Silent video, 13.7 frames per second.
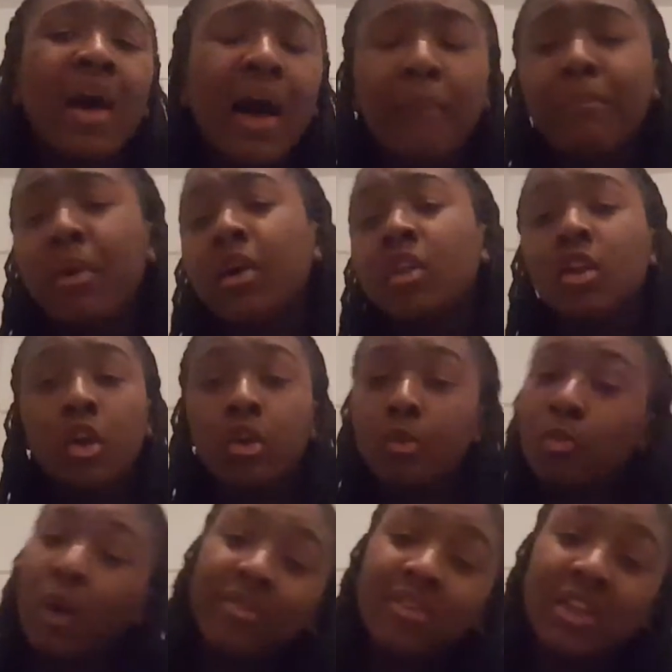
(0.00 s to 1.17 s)
that. But, you know,
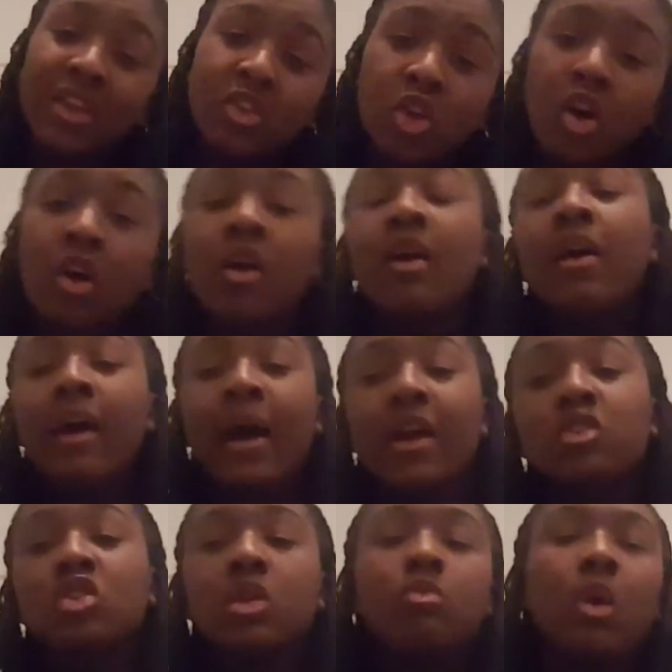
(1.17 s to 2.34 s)
one teacher
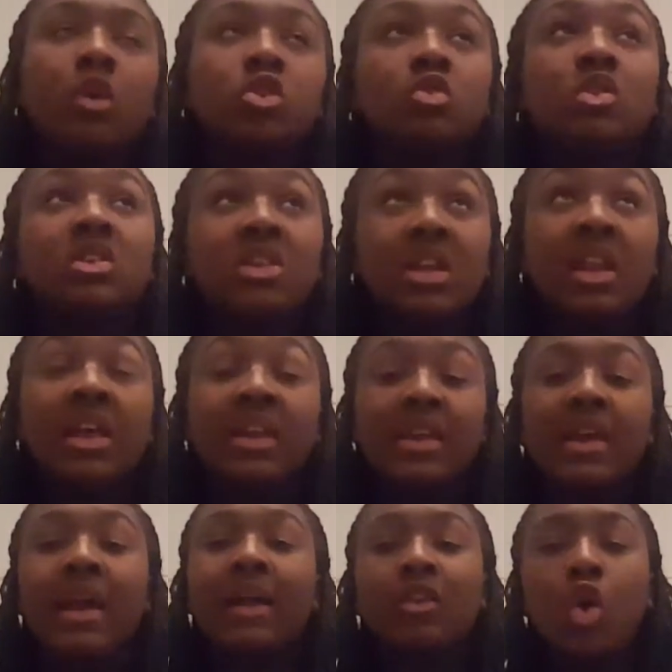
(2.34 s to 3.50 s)
actually, well, she was a dinner
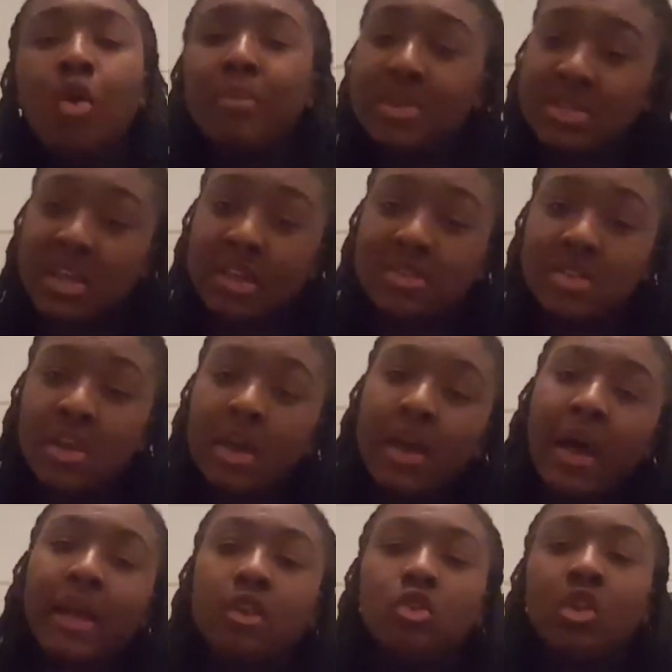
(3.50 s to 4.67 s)
lady, had common sense
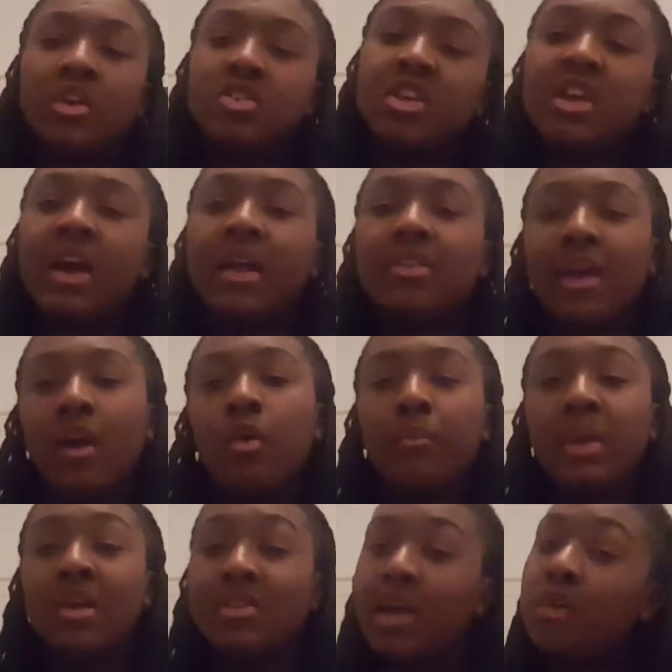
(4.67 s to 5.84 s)
and knew that she had to help
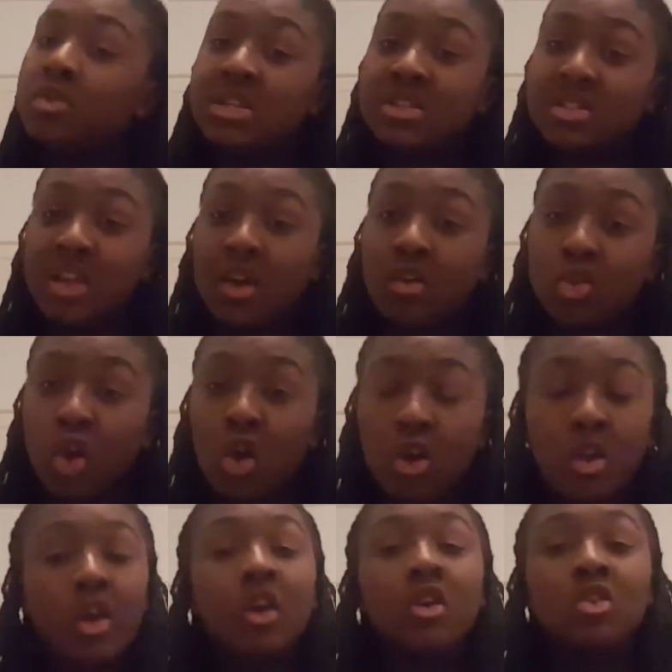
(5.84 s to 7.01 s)
me because I was in a state of shock.
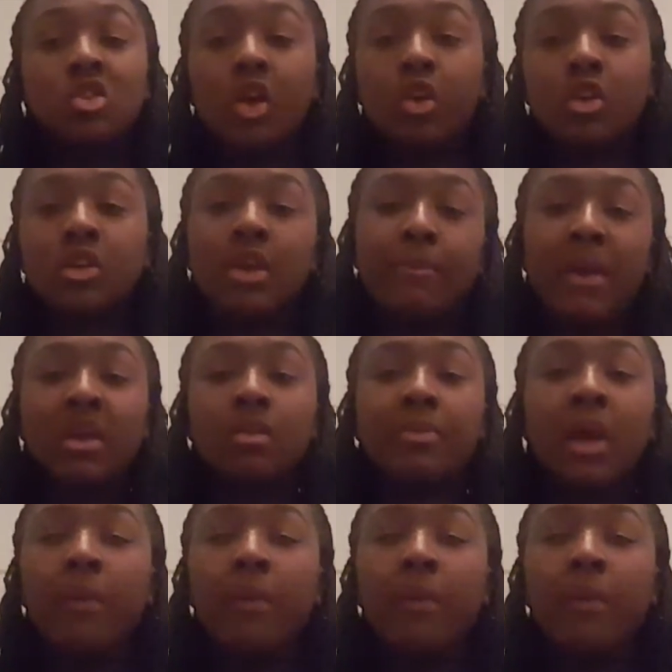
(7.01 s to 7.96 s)
So she picked me